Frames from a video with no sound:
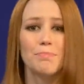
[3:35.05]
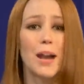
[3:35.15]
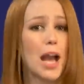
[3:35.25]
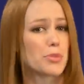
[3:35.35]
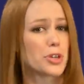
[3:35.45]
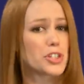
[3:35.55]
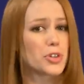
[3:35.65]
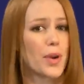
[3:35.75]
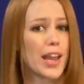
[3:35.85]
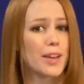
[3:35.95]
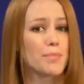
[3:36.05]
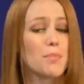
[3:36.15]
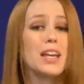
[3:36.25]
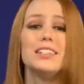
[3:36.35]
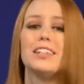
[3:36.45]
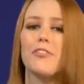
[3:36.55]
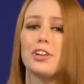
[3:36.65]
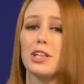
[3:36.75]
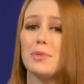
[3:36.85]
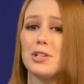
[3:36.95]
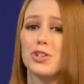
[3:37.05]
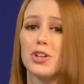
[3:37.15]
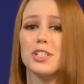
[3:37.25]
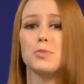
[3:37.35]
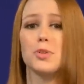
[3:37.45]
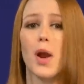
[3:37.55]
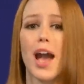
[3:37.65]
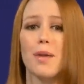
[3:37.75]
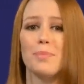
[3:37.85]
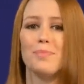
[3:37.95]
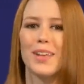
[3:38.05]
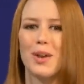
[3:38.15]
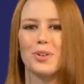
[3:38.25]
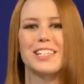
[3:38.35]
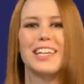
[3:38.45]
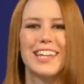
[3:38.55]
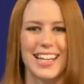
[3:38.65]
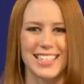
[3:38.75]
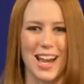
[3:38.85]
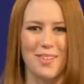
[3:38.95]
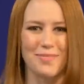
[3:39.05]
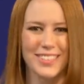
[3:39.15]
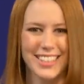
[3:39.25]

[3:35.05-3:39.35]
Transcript: I'm Marisha Ray. Definitely be sure to subscribe, and we'll see you next time.